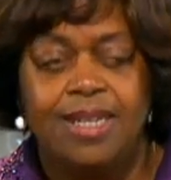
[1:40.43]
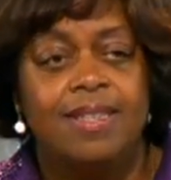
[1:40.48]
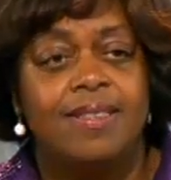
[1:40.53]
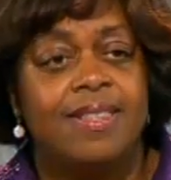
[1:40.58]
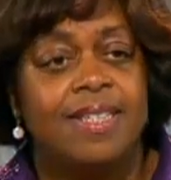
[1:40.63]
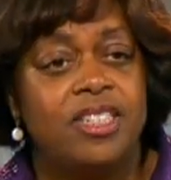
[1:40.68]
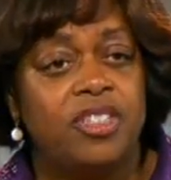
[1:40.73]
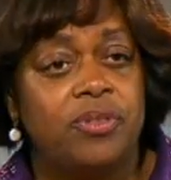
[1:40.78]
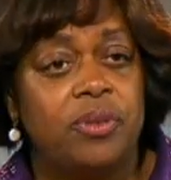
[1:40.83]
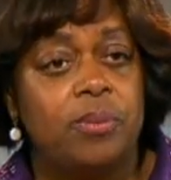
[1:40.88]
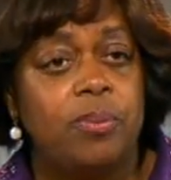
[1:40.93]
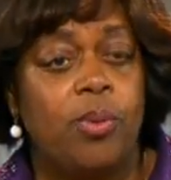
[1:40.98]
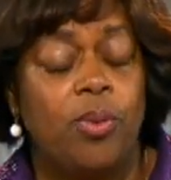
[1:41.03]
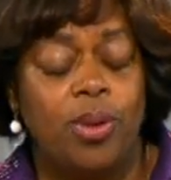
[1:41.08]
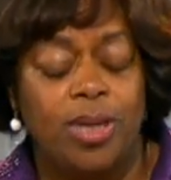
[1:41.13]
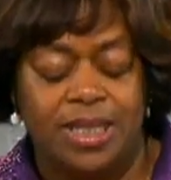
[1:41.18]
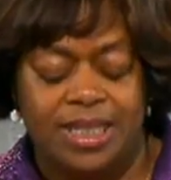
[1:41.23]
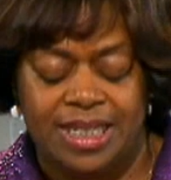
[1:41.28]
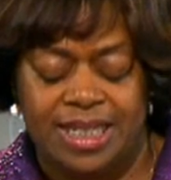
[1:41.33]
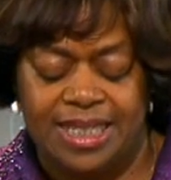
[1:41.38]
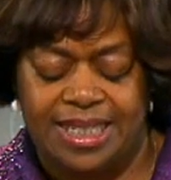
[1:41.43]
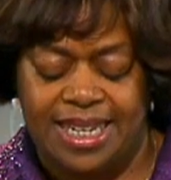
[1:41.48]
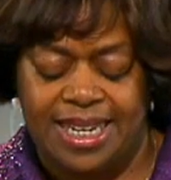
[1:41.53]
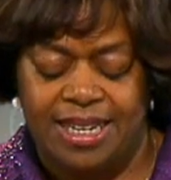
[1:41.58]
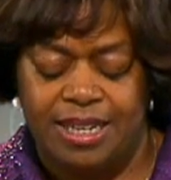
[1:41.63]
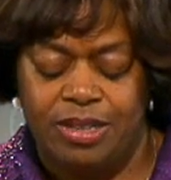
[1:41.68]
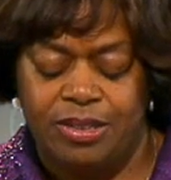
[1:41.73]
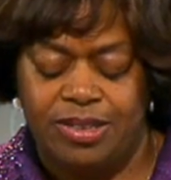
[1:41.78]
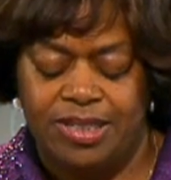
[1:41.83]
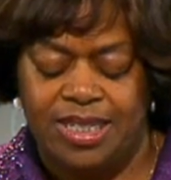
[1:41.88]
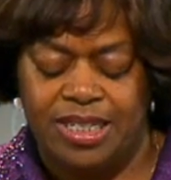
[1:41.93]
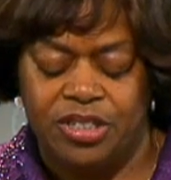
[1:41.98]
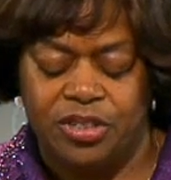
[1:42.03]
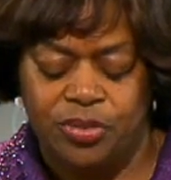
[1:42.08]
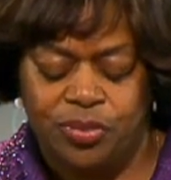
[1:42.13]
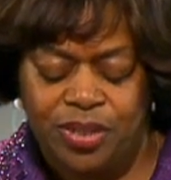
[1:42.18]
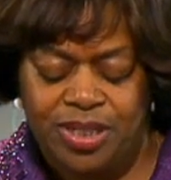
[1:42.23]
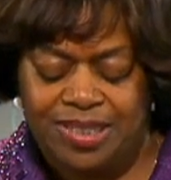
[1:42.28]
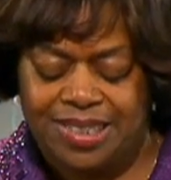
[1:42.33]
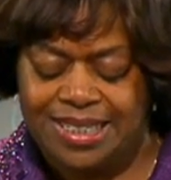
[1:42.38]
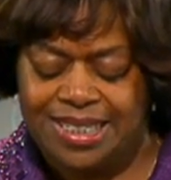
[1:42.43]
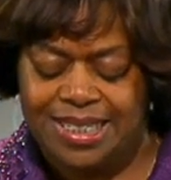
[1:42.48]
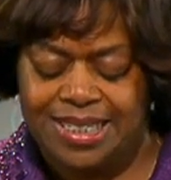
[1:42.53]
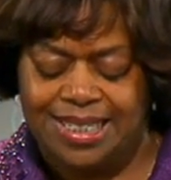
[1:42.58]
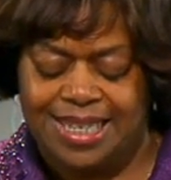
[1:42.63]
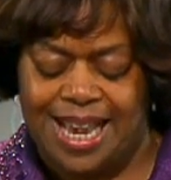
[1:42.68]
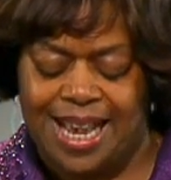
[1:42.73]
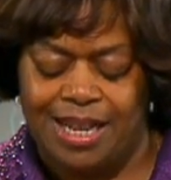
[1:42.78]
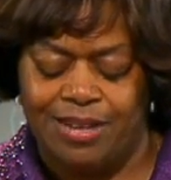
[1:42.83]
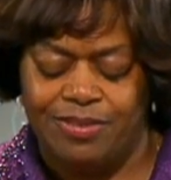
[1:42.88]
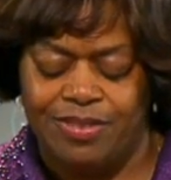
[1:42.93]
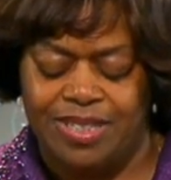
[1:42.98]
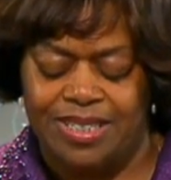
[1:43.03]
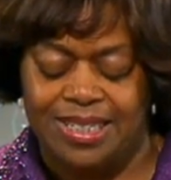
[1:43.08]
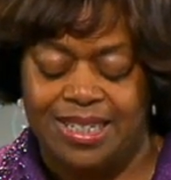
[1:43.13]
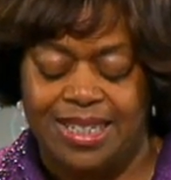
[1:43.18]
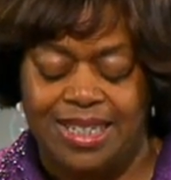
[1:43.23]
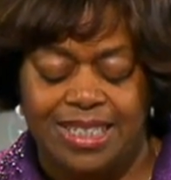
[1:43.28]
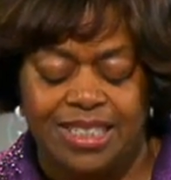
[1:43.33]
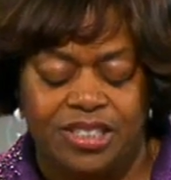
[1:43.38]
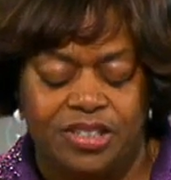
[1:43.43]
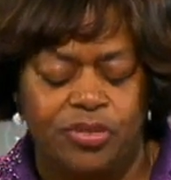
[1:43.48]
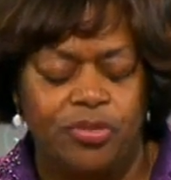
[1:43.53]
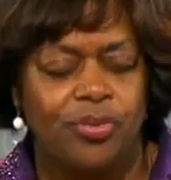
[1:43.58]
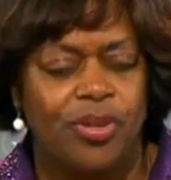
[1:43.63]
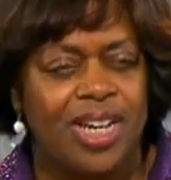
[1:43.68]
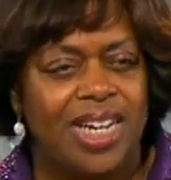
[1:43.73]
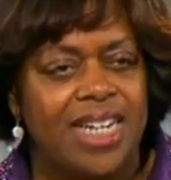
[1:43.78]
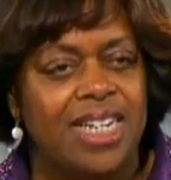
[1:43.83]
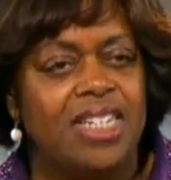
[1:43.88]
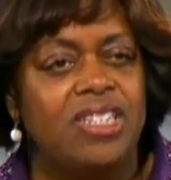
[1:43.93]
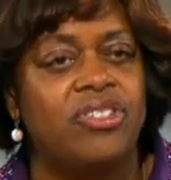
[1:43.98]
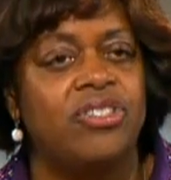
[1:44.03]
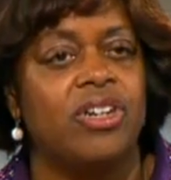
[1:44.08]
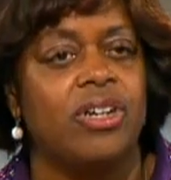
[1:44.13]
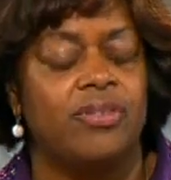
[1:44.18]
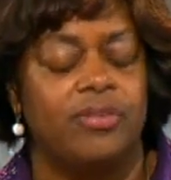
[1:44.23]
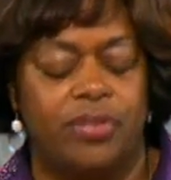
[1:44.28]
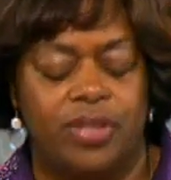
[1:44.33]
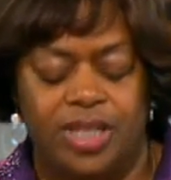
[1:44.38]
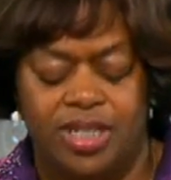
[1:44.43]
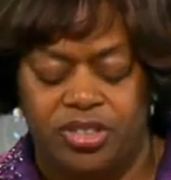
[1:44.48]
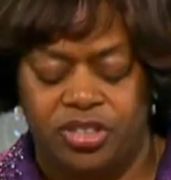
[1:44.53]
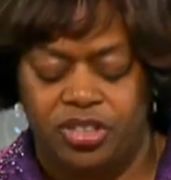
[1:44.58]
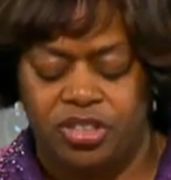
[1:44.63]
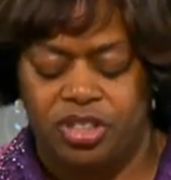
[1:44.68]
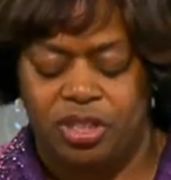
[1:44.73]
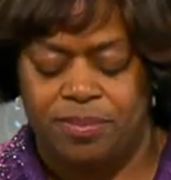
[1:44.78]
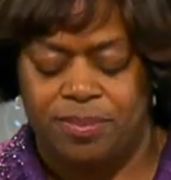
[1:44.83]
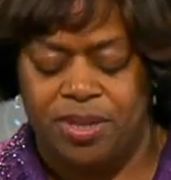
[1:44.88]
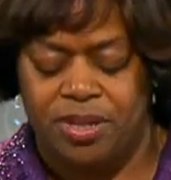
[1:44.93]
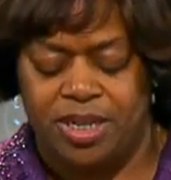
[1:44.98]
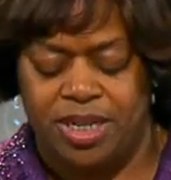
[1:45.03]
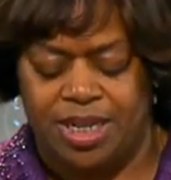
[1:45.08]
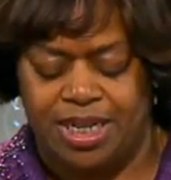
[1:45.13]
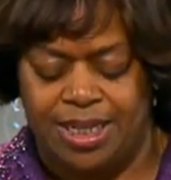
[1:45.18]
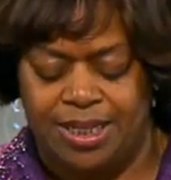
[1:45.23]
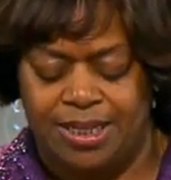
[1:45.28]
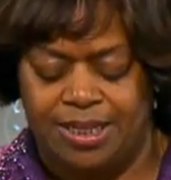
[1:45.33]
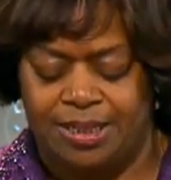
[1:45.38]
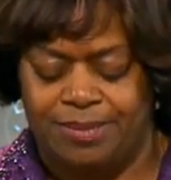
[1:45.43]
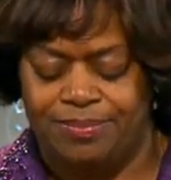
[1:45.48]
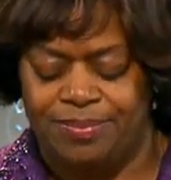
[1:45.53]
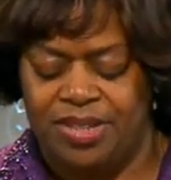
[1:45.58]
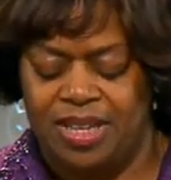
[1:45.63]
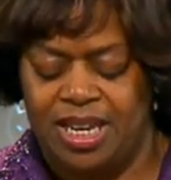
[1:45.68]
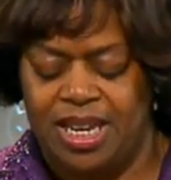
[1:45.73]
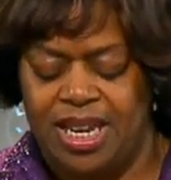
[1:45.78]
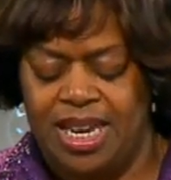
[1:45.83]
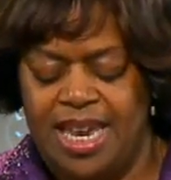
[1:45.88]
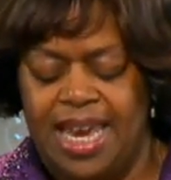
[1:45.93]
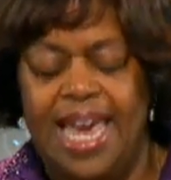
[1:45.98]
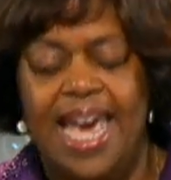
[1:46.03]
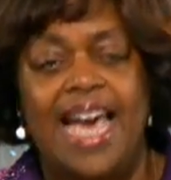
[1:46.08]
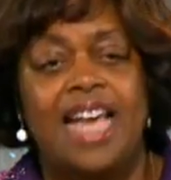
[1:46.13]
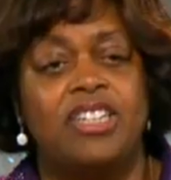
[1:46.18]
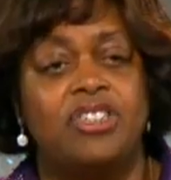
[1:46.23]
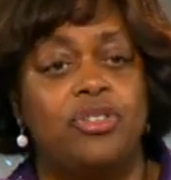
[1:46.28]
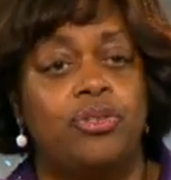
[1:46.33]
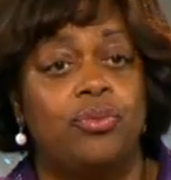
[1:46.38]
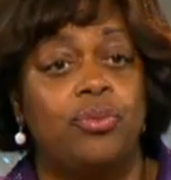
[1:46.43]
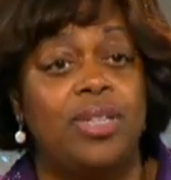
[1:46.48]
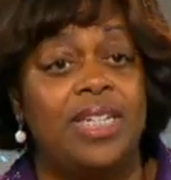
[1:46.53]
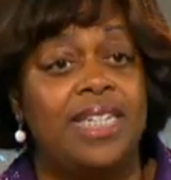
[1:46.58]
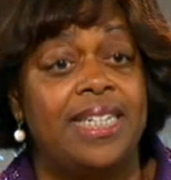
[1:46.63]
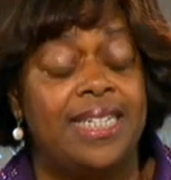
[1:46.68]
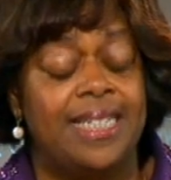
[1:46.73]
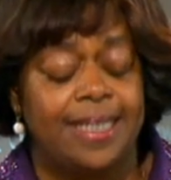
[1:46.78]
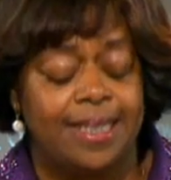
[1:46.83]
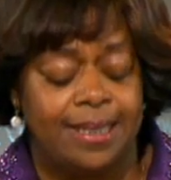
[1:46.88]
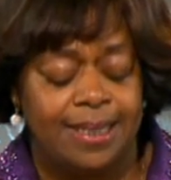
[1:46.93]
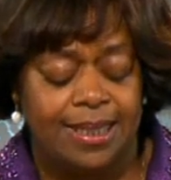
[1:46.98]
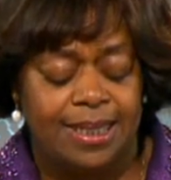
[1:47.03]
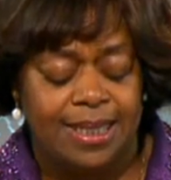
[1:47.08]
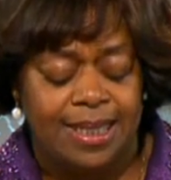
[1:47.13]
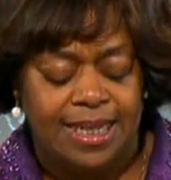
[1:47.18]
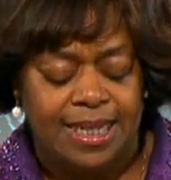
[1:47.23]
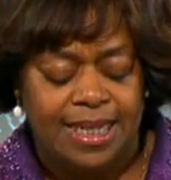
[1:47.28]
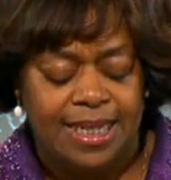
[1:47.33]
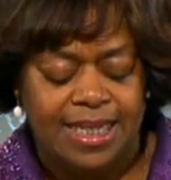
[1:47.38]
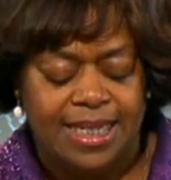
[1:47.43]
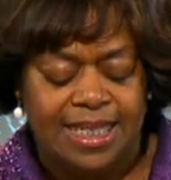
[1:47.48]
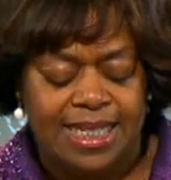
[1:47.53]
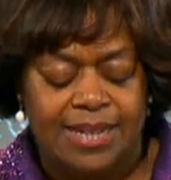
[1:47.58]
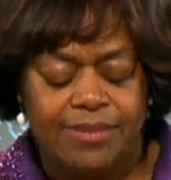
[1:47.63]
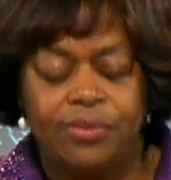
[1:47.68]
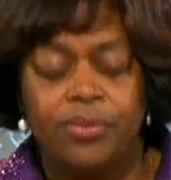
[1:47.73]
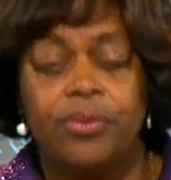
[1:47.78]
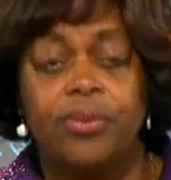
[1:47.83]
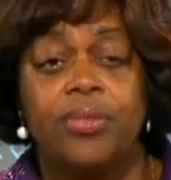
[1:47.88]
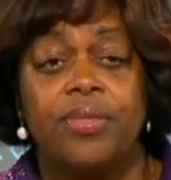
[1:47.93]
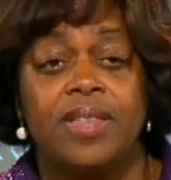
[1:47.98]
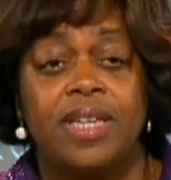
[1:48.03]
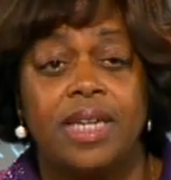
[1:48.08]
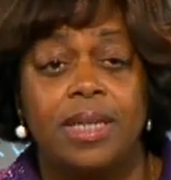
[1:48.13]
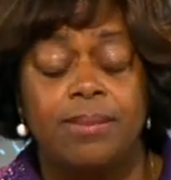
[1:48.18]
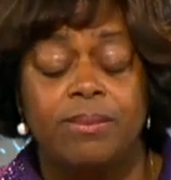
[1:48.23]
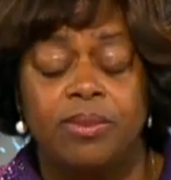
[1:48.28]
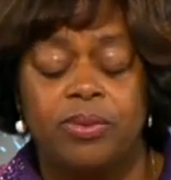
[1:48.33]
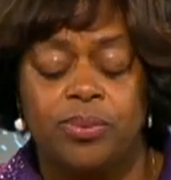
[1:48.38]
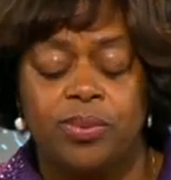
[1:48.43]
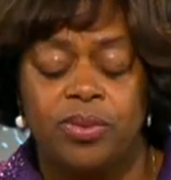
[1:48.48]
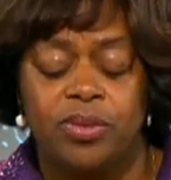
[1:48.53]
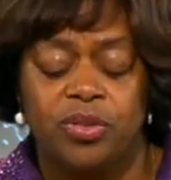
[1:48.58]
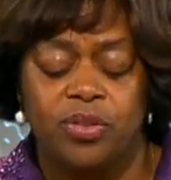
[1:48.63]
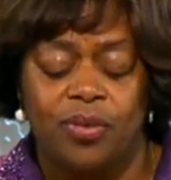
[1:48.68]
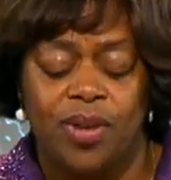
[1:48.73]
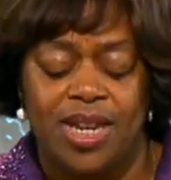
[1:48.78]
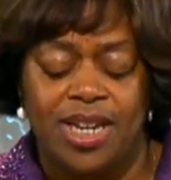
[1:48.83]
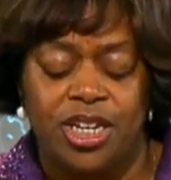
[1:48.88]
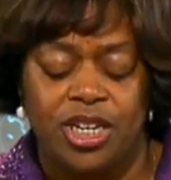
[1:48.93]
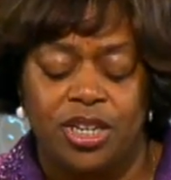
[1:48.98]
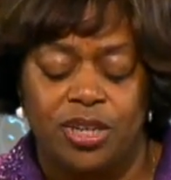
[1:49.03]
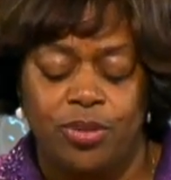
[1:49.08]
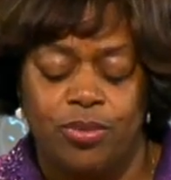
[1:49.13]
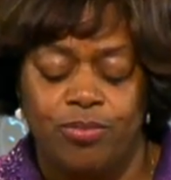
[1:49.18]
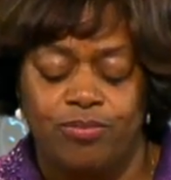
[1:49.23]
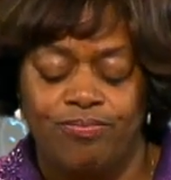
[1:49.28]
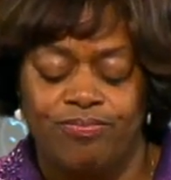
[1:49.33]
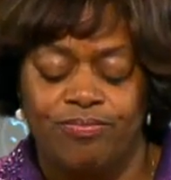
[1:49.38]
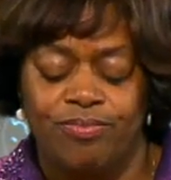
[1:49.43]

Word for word: This report details increasing intolerance against a range of religious communities. As you read it, several themes will strike you.